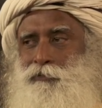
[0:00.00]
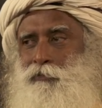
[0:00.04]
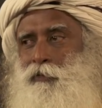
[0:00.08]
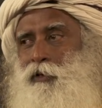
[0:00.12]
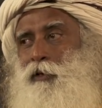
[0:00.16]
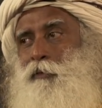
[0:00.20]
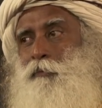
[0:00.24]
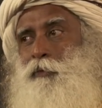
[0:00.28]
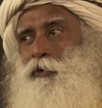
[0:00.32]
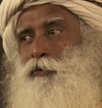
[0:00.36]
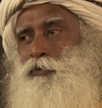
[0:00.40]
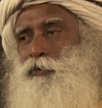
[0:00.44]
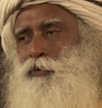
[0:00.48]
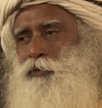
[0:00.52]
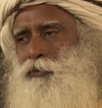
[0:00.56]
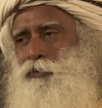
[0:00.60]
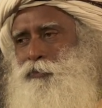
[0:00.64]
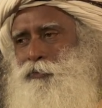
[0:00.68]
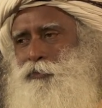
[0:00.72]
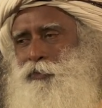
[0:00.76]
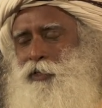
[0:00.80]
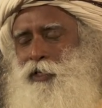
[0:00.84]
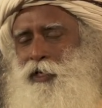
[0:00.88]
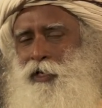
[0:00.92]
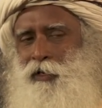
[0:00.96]
what about
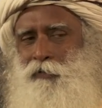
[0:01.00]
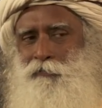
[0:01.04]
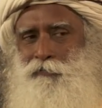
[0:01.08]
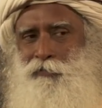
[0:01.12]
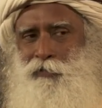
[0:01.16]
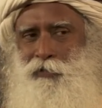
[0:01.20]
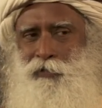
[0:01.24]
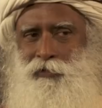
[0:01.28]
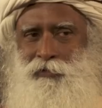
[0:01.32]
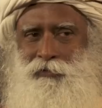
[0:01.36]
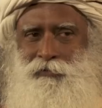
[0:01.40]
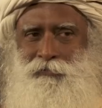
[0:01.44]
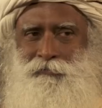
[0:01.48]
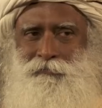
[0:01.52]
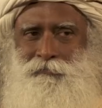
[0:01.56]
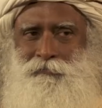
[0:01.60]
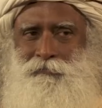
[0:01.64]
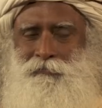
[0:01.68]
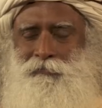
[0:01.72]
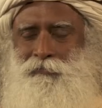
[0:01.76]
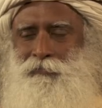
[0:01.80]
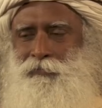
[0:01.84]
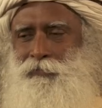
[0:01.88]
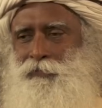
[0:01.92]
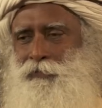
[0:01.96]
you kind of thing.
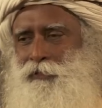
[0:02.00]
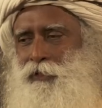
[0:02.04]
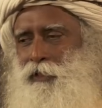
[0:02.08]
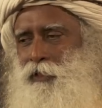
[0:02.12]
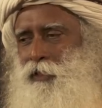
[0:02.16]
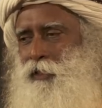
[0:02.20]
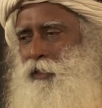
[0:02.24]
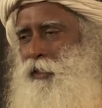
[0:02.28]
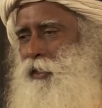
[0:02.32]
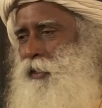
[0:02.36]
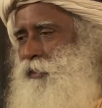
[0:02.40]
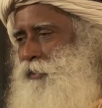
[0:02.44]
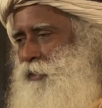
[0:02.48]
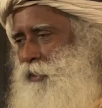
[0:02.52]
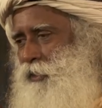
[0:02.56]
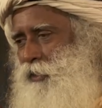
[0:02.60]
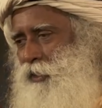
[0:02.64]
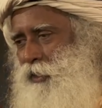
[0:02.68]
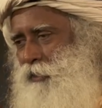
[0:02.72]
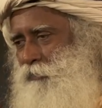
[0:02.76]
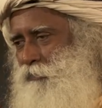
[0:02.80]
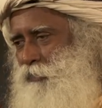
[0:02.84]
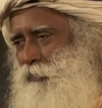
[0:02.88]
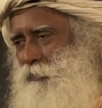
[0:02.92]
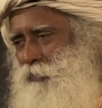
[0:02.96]
I said,
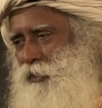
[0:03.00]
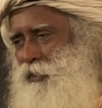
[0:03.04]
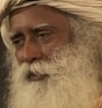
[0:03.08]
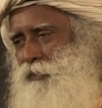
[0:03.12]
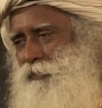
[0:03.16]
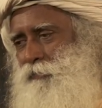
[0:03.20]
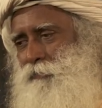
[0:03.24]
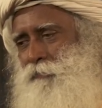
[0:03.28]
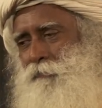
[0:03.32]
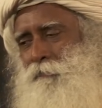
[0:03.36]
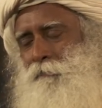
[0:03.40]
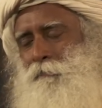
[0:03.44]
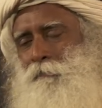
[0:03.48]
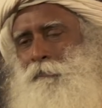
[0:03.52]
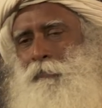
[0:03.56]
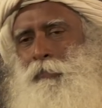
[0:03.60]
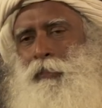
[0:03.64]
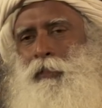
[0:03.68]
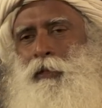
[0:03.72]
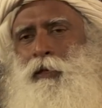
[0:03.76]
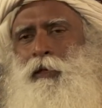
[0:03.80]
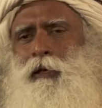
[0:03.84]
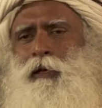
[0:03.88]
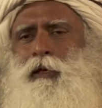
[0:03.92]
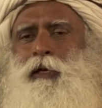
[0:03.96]
not even me.
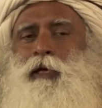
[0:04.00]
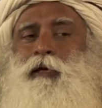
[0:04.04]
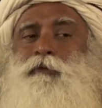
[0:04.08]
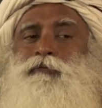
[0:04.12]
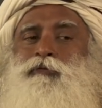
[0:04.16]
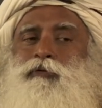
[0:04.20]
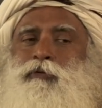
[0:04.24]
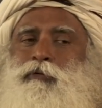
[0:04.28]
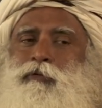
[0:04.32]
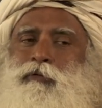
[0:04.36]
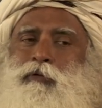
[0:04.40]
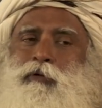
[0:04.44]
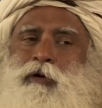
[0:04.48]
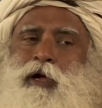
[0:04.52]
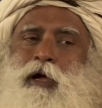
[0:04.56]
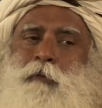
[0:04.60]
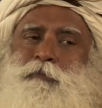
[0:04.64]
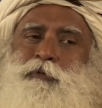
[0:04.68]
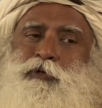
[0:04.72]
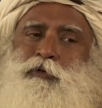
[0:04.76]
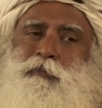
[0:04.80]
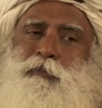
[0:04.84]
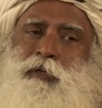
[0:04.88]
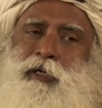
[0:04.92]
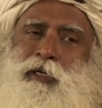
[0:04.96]
If you look
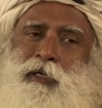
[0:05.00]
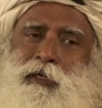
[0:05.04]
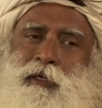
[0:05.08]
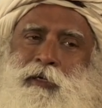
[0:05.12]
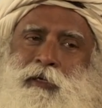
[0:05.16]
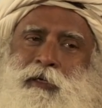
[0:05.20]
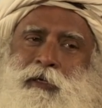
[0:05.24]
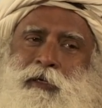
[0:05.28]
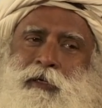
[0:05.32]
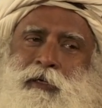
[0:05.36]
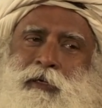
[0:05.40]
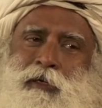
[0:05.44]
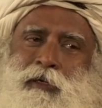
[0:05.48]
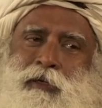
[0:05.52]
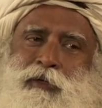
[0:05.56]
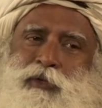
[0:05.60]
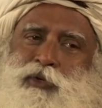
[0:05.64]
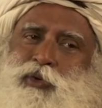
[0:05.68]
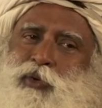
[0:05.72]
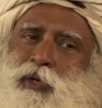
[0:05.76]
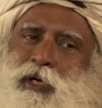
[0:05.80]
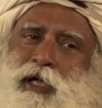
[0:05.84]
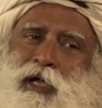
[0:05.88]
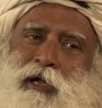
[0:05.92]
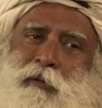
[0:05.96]
up to me,
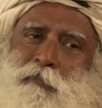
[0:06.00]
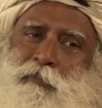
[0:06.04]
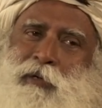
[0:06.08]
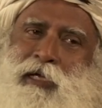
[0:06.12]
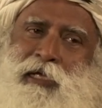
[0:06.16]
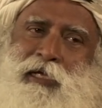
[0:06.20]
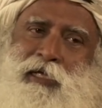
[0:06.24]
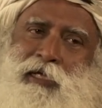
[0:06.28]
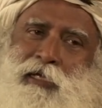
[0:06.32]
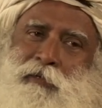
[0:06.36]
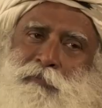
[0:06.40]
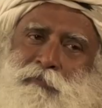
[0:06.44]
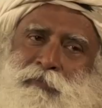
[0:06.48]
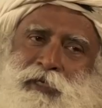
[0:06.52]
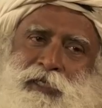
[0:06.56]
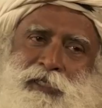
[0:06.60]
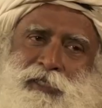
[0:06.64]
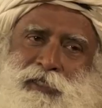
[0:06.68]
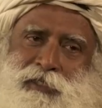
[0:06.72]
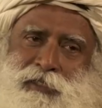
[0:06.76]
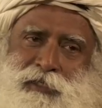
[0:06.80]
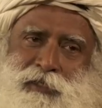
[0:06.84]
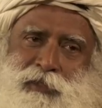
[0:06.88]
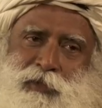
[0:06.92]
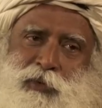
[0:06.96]
you will completely
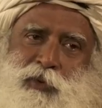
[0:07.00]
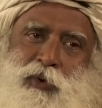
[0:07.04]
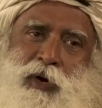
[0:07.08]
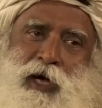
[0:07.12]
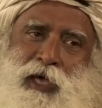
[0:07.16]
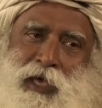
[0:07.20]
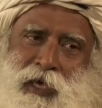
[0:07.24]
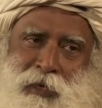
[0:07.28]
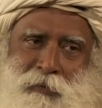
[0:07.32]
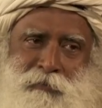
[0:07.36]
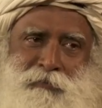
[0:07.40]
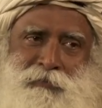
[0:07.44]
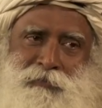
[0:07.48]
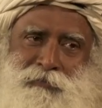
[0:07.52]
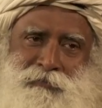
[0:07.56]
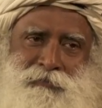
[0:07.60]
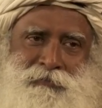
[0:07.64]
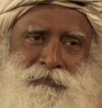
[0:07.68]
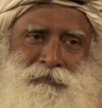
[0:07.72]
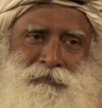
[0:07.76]
miss who I am.